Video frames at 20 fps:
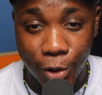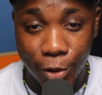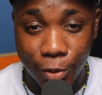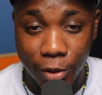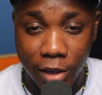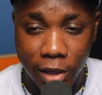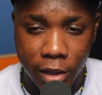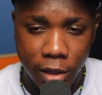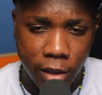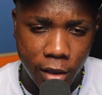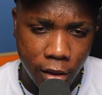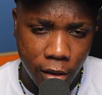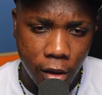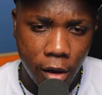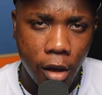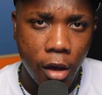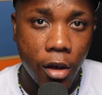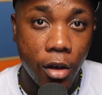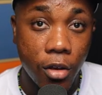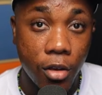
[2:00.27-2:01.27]
with this,
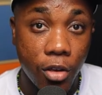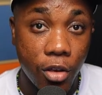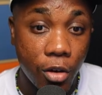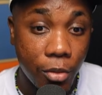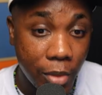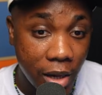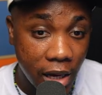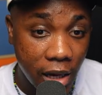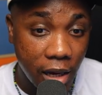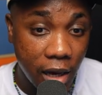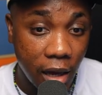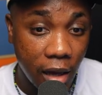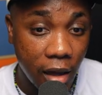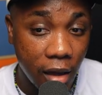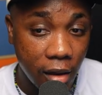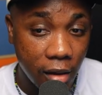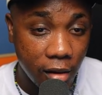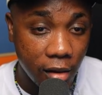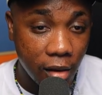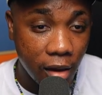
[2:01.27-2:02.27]

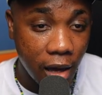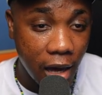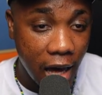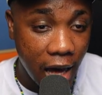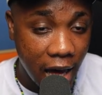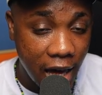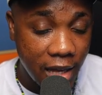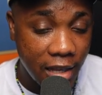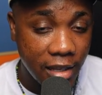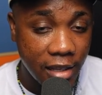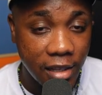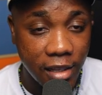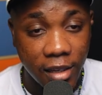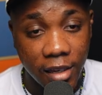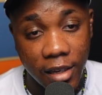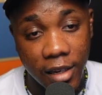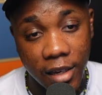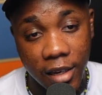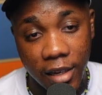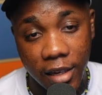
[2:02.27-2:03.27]
Jamaica has
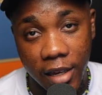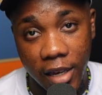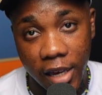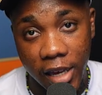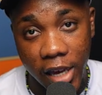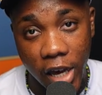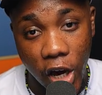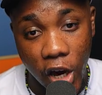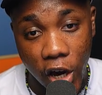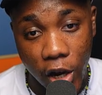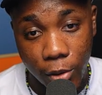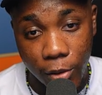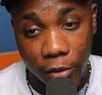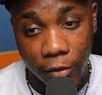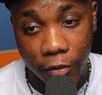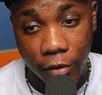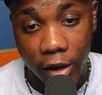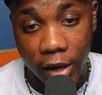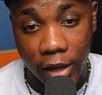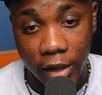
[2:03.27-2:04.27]
a oil
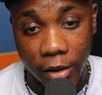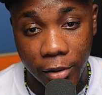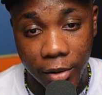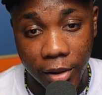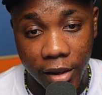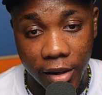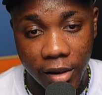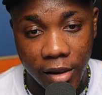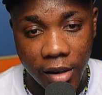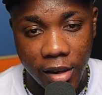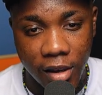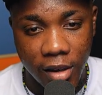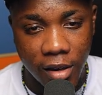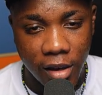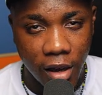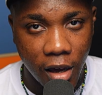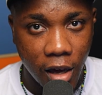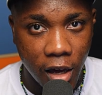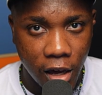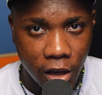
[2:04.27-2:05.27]
refinery.
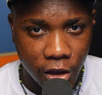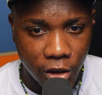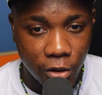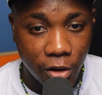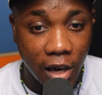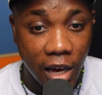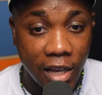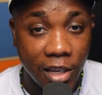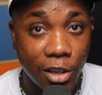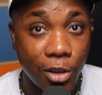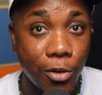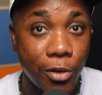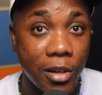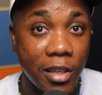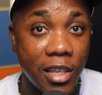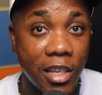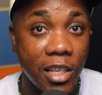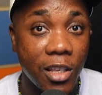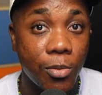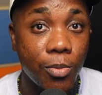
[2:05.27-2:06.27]
Uh, you guys know
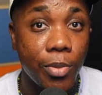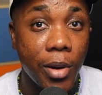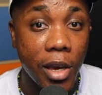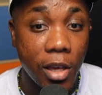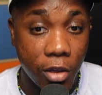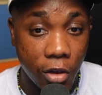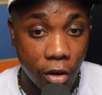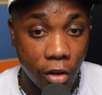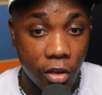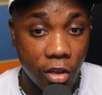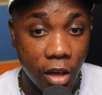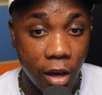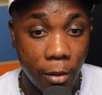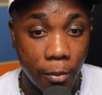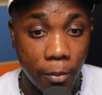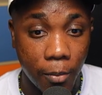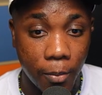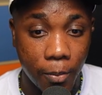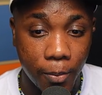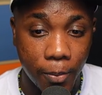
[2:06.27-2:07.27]
it as
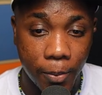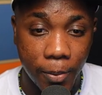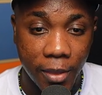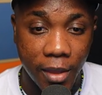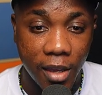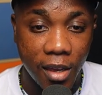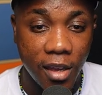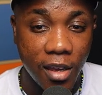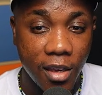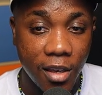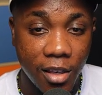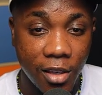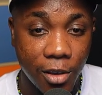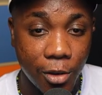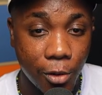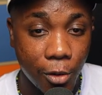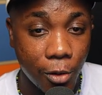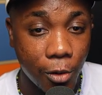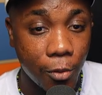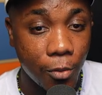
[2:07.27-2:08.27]
Petrojam.
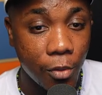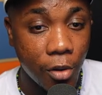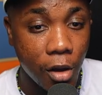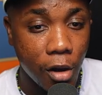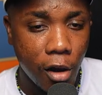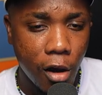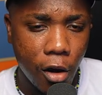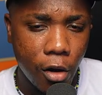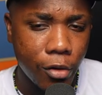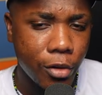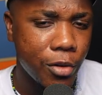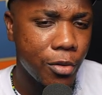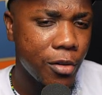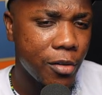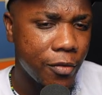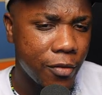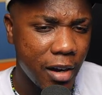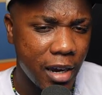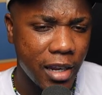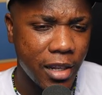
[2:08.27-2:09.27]
So, how the
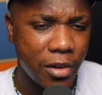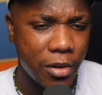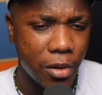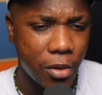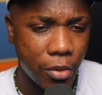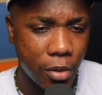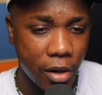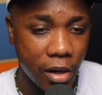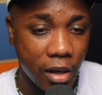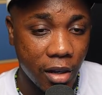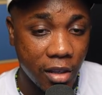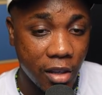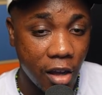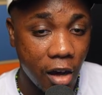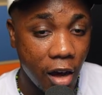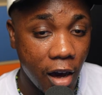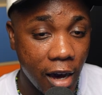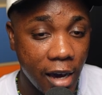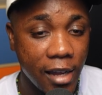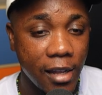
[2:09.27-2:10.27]
refinery work? The
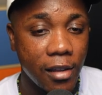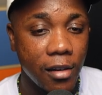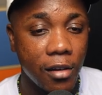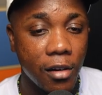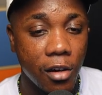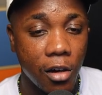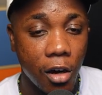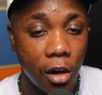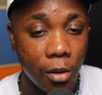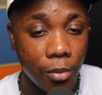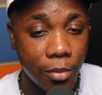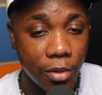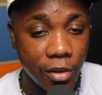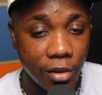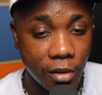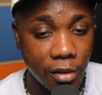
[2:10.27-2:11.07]
oil comes to